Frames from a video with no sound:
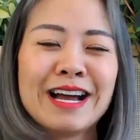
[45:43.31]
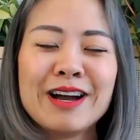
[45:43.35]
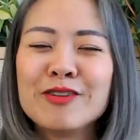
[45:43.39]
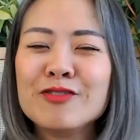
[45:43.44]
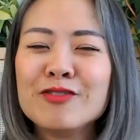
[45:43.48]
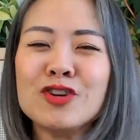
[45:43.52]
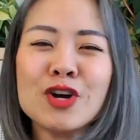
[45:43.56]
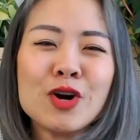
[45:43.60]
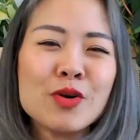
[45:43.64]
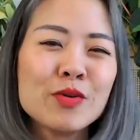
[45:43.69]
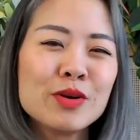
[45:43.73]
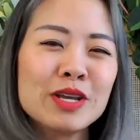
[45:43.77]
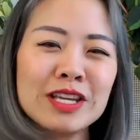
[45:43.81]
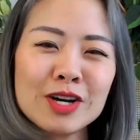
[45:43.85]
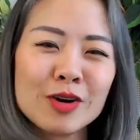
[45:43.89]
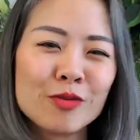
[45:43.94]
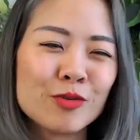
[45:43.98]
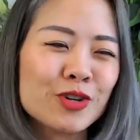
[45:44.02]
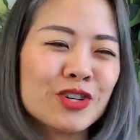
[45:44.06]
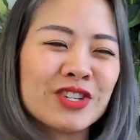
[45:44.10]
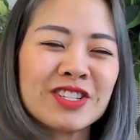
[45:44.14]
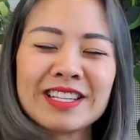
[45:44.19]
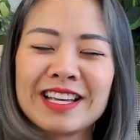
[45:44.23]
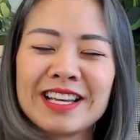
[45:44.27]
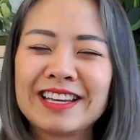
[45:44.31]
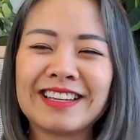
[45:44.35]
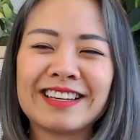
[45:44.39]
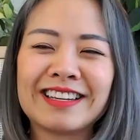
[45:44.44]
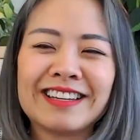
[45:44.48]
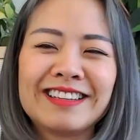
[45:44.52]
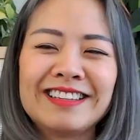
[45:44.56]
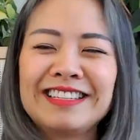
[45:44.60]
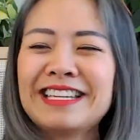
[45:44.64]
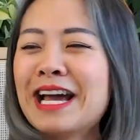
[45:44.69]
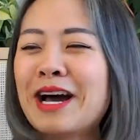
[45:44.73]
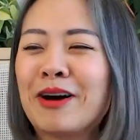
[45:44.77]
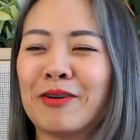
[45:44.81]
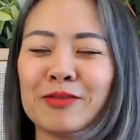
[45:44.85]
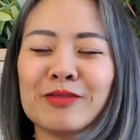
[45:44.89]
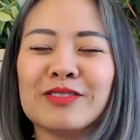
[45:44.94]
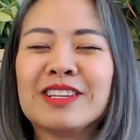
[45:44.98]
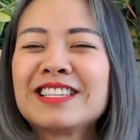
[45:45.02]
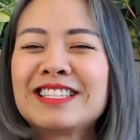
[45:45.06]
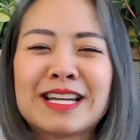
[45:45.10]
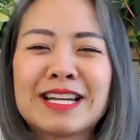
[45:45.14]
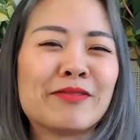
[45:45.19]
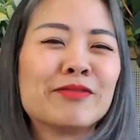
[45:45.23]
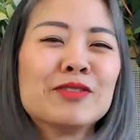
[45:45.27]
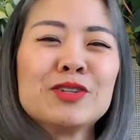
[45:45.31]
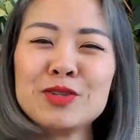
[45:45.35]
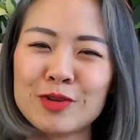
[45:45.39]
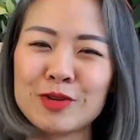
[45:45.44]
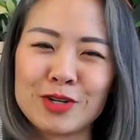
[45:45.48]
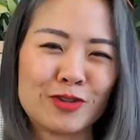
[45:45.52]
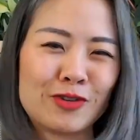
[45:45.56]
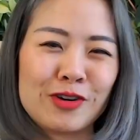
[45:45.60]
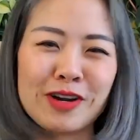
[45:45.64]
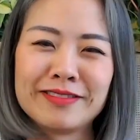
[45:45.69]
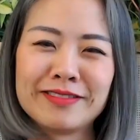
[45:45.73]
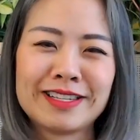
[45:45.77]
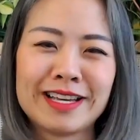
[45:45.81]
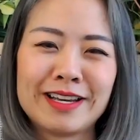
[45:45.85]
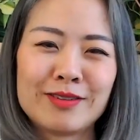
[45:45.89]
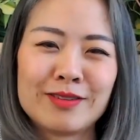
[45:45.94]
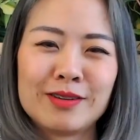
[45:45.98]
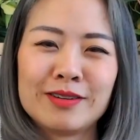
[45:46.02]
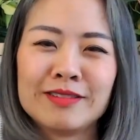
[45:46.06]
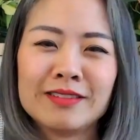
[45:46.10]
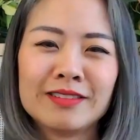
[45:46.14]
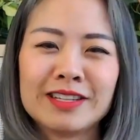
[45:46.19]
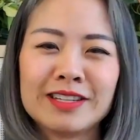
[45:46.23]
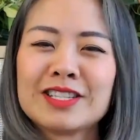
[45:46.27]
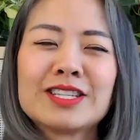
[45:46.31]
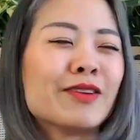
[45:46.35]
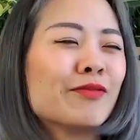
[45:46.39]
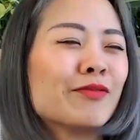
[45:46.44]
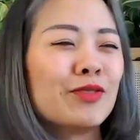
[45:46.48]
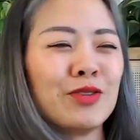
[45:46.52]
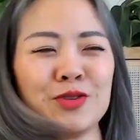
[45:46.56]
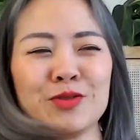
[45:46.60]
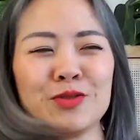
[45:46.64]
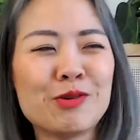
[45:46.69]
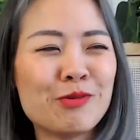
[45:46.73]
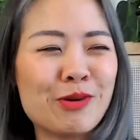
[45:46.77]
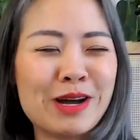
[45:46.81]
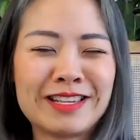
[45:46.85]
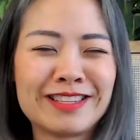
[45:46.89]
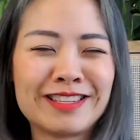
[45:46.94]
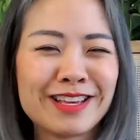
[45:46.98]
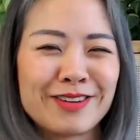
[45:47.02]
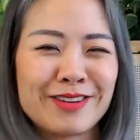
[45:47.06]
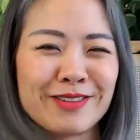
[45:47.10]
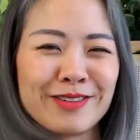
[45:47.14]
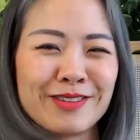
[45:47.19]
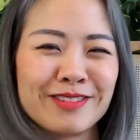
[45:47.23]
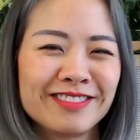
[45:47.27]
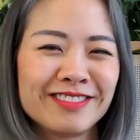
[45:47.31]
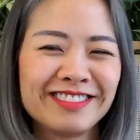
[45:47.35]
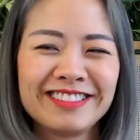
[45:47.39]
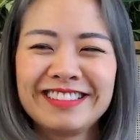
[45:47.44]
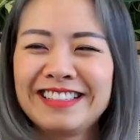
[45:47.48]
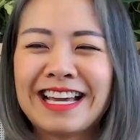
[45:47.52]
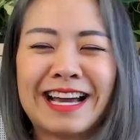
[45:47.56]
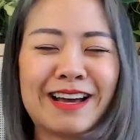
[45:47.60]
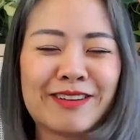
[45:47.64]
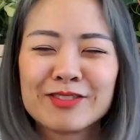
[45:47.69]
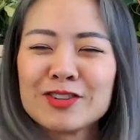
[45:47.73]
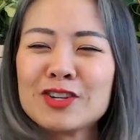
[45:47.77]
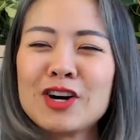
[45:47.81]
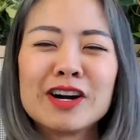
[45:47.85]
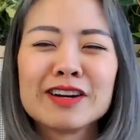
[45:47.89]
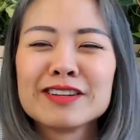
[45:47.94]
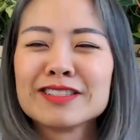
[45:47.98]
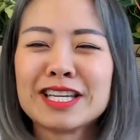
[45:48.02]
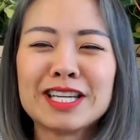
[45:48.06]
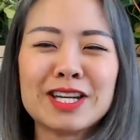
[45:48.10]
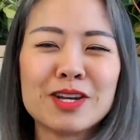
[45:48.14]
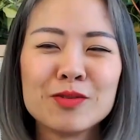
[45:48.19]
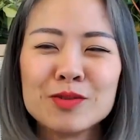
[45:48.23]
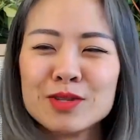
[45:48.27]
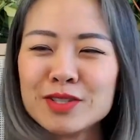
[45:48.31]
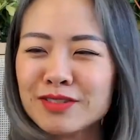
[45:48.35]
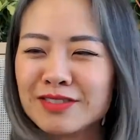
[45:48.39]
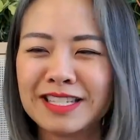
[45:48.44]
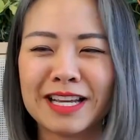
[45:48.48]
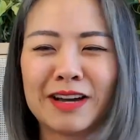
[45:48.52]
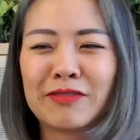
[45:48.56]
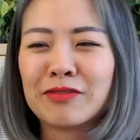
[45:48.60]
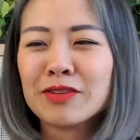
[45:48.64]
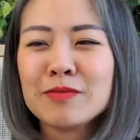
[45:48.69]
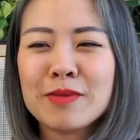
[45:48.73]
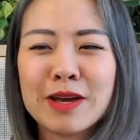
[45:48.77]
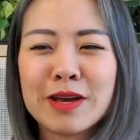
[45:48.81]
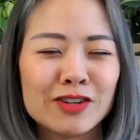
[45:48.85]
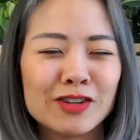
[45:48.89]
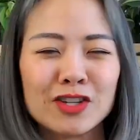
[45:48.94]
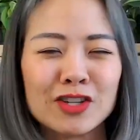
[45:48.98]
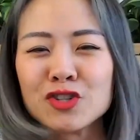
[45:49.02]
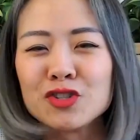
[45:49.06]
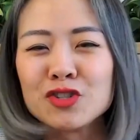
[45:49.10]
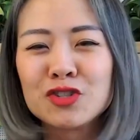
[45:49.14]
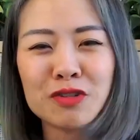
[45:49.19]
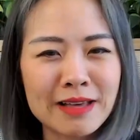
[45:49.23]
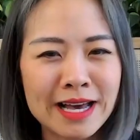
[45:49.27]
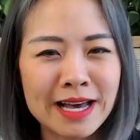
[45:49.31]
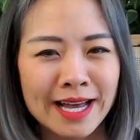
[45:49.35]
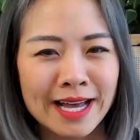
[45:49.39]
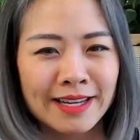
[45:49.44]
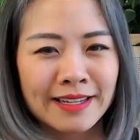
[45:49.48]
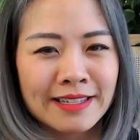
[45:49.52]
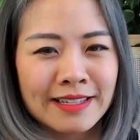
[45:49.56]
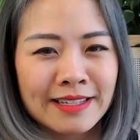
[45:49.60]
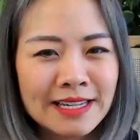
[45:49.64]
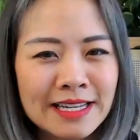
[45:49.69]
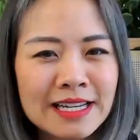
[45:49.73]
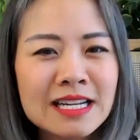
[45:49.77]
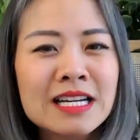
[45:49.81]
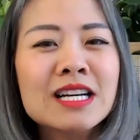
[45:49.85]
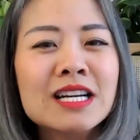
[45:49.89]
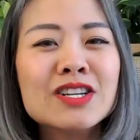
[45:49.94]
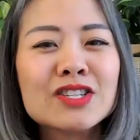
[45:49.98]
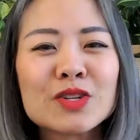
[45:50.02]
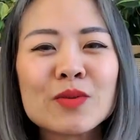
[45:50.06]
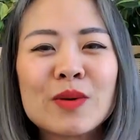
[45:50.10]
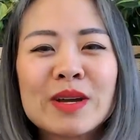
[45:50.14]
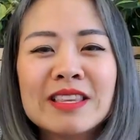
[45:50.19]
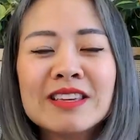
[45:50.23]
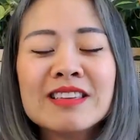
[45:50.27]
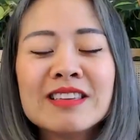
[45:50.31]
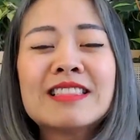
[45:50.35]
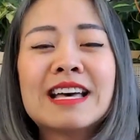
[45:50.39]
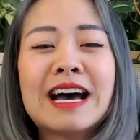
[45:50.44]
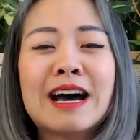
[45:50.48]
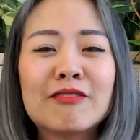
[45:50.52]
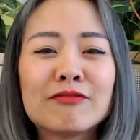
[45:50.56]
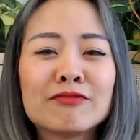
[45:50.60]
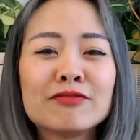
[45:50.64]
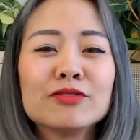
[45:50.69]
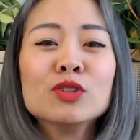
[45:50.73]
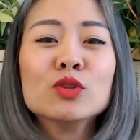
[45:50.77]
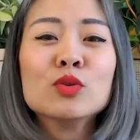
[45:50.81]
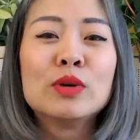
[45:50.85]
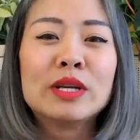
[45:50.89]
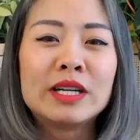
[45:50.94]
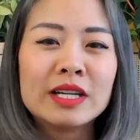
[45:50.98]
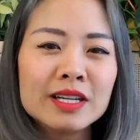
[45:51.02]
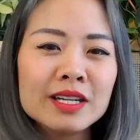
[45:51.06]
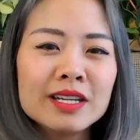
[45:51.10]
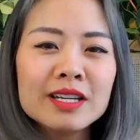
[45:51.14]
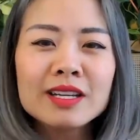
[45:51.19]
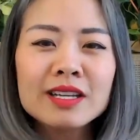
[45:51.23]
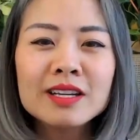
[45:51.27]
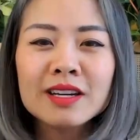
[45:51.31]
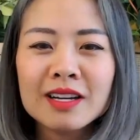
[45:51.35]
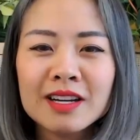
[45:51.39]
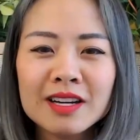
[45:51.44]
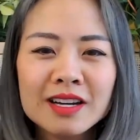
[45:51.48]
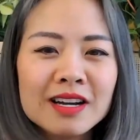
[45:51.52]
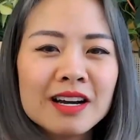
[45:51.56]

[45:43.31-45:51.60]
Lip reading: No ego. We're just yeah, let's definitely do what Shreyan said, or let's definitely do what Wes said, or yeah, Goggin's idea was definitely better. Let's just do that. So I think that fluidity